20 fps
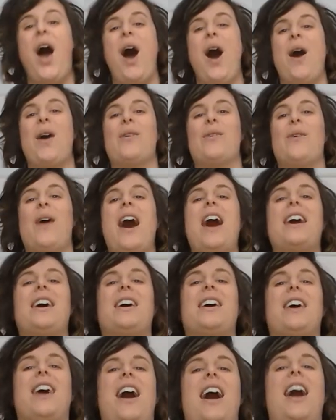
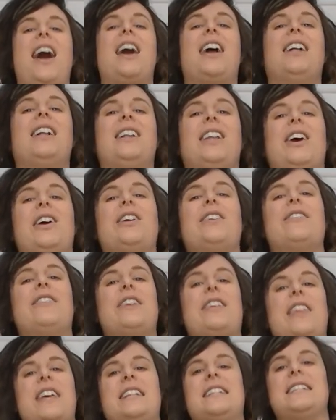Walk all over
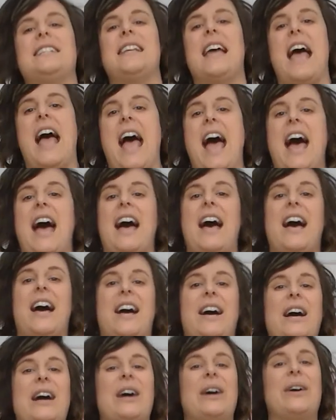the town.
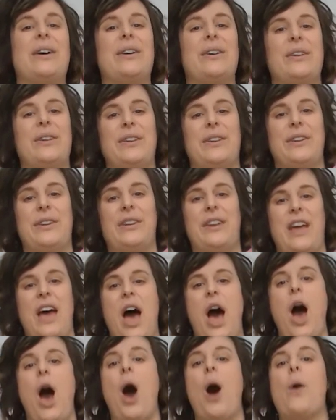
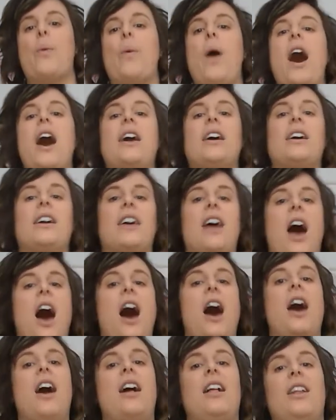Walk
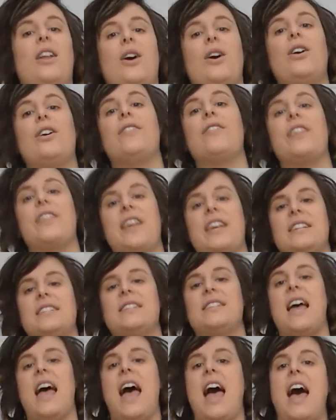all over the
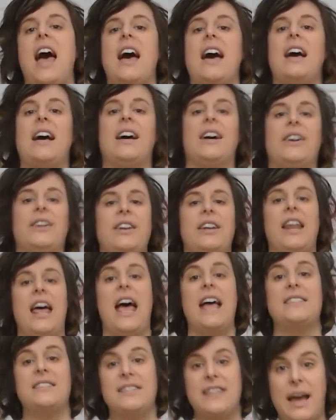town
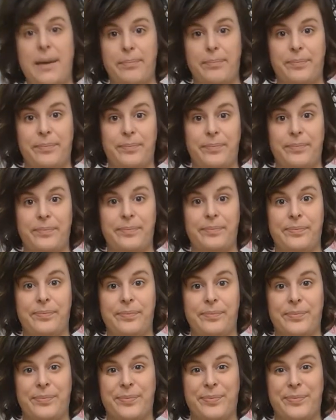and stop.
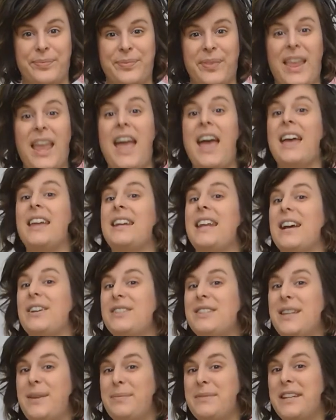Now
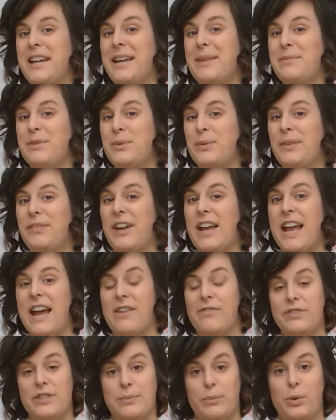sometimes if I
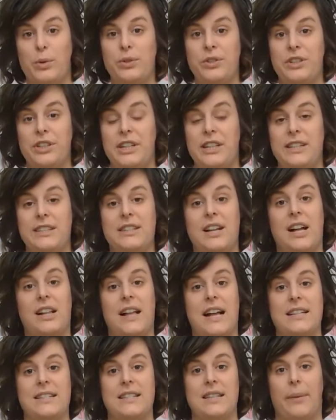have some older kids, I'll
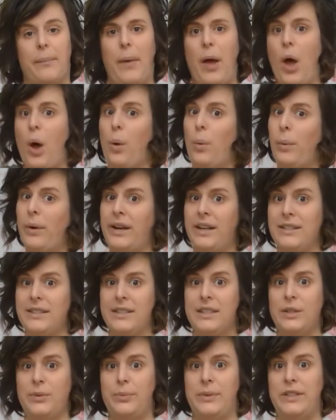ask them, what
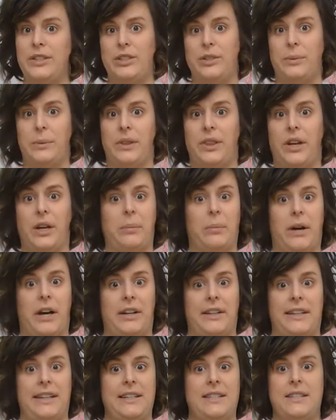else could we do with our
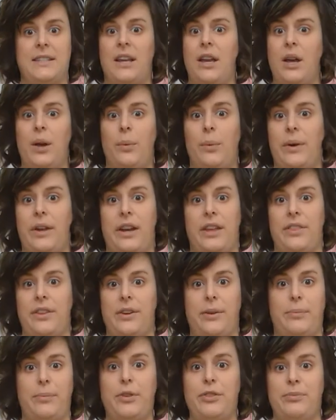bodies? What
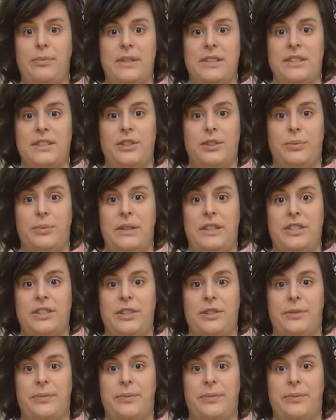other movements could we do?